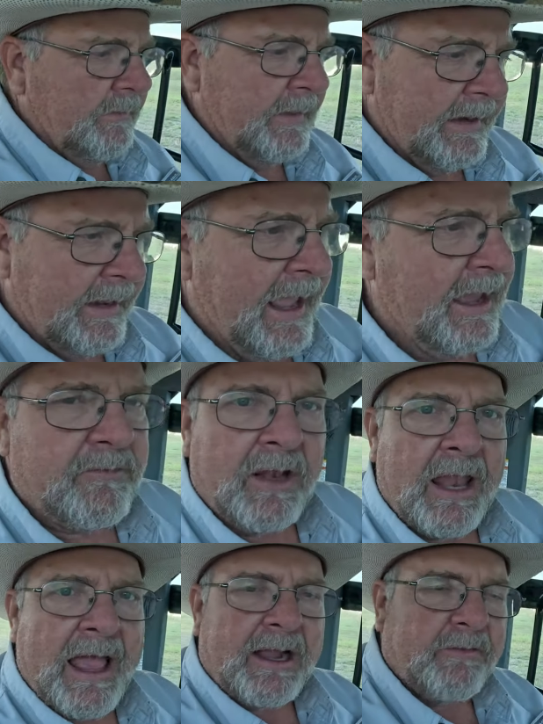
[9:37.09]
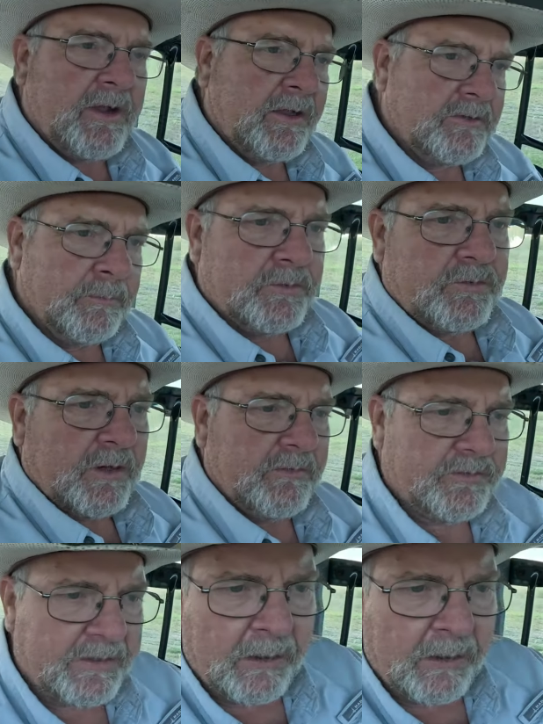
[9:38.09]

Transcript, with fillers: that have a lack of customer service.